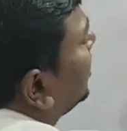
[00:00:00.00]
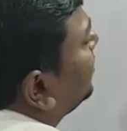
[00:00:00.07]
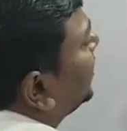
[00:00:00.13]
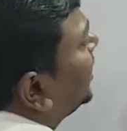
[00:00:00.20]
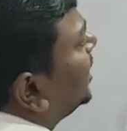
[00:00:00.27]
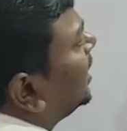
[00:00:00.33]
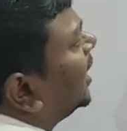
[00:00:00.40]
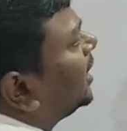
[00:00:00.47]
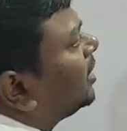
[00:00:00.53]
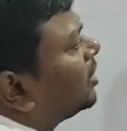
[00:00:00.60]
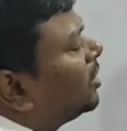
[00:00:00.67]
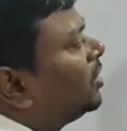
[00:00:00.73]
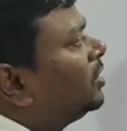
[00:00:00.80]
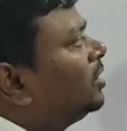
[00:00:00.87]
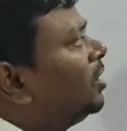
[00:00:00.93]
unpaired
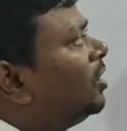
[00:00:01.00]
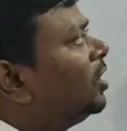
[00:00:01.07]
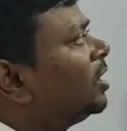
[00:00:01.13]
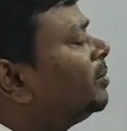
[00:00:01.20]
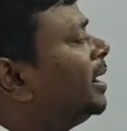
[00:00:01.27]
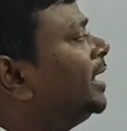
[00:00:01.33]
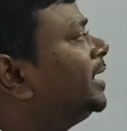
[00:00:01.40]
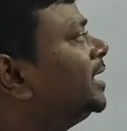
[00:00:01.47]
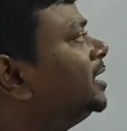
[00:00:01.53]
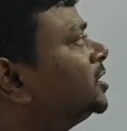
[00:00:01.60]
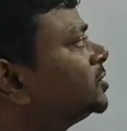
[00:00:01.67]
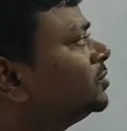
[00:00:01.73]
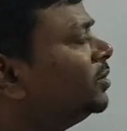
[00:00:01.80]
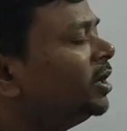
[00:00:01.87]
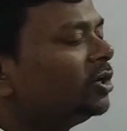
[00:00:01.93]
electron orbital
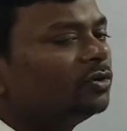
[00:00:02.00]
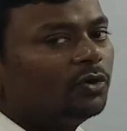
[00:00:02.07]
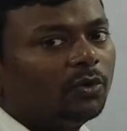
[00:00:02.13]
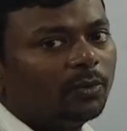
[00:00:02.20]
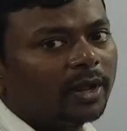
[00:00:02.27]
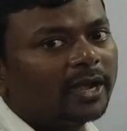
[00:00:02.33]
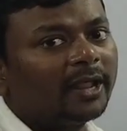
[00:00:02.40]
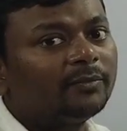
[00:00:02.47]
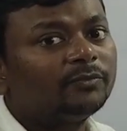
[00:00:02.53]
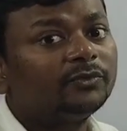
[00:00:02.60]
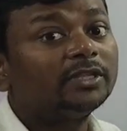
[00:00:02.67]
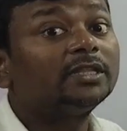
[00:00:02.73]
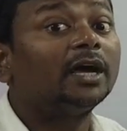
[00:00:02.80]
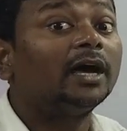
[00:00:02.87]
is going to overlap with